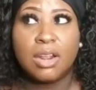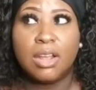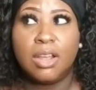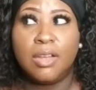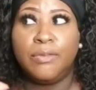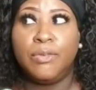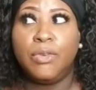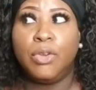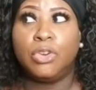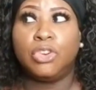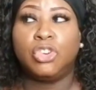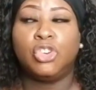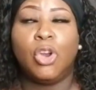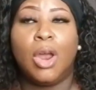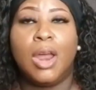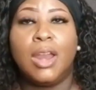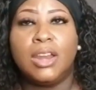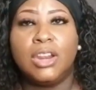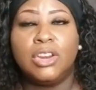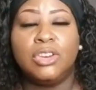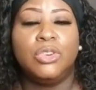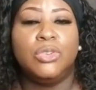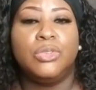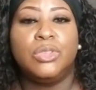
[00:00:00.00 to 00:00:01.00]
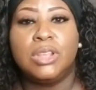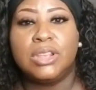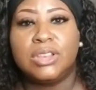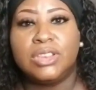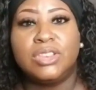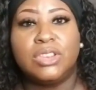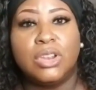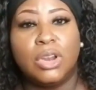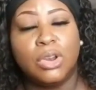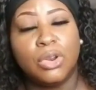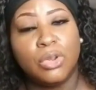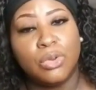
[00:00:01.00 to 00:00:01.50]
you're trying to do this
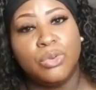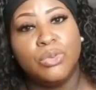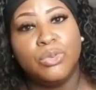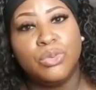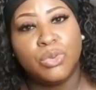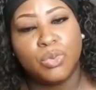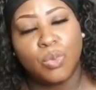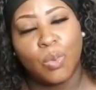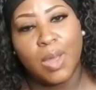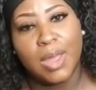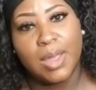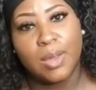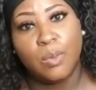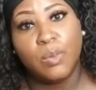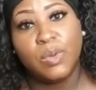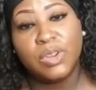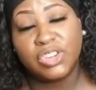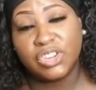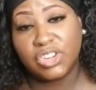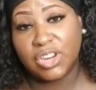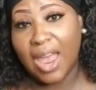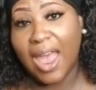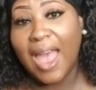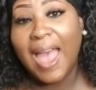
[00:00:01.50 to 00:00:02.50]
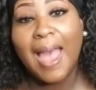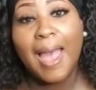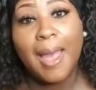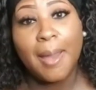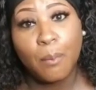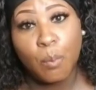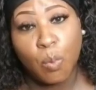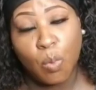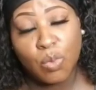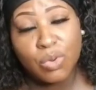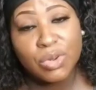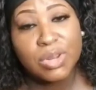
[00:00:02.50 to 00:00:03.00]
to lose weight, which I
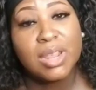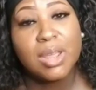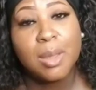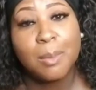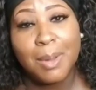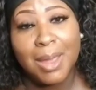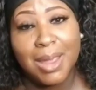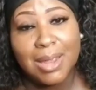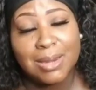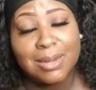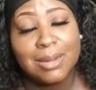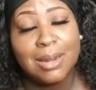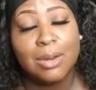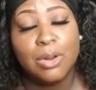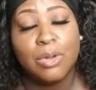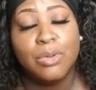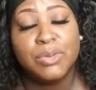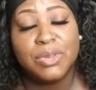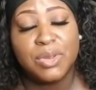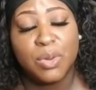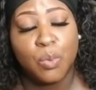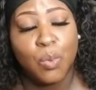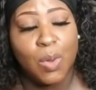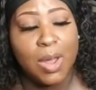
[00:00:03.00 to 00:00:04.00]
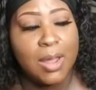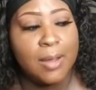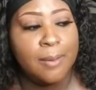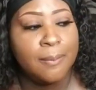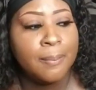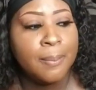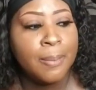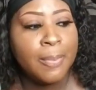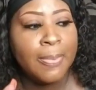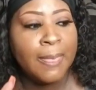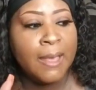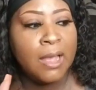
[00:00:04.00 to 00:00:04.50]
want to get back to losing weight,
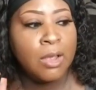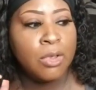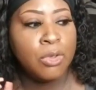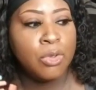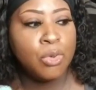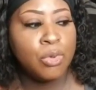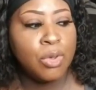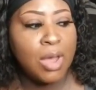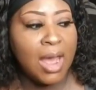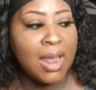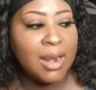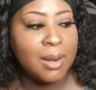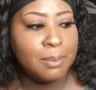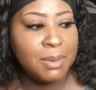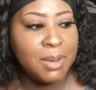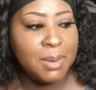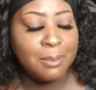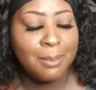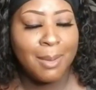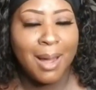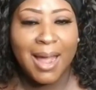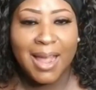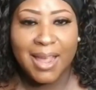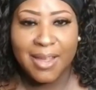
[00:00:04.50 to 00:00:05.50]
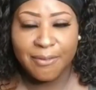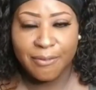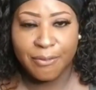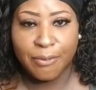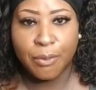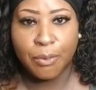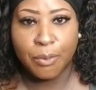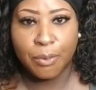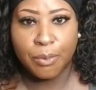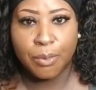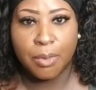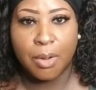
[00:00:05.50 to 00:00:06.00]
you got to be
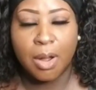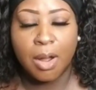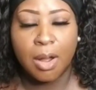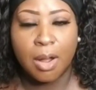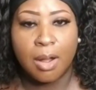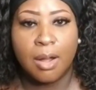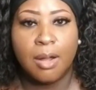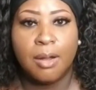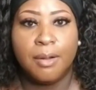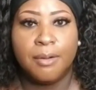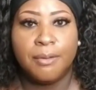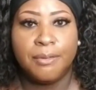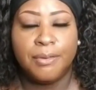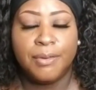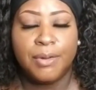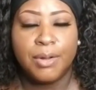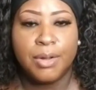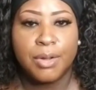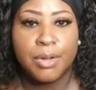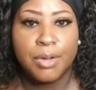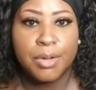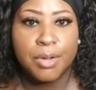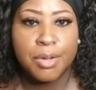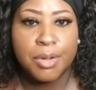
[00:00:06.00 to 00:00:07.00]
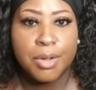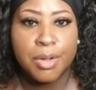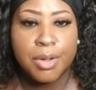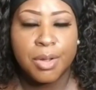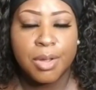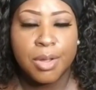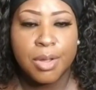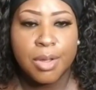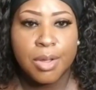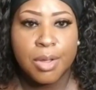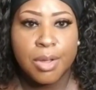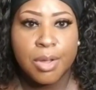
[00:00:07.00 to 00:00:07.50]
mindful of
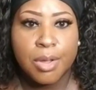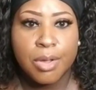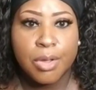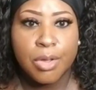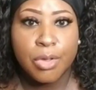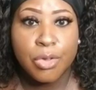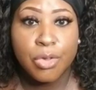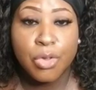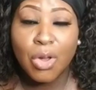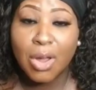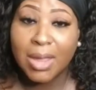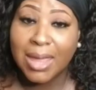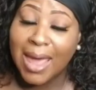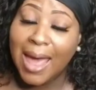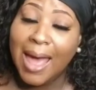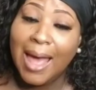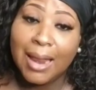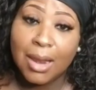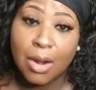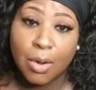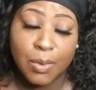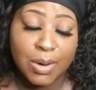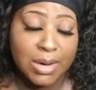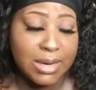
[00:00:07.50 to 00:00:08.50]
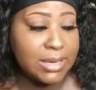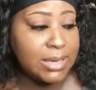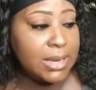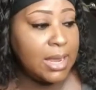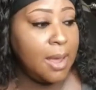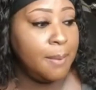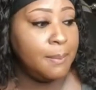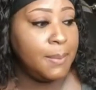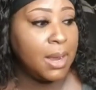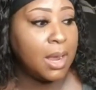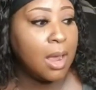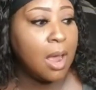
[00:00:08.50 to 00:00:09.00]
your calories.
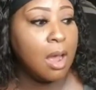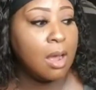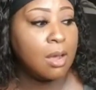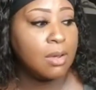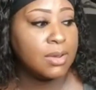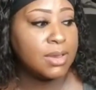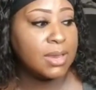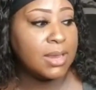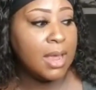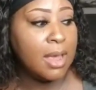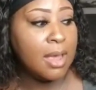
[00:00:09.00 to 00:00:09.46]
And because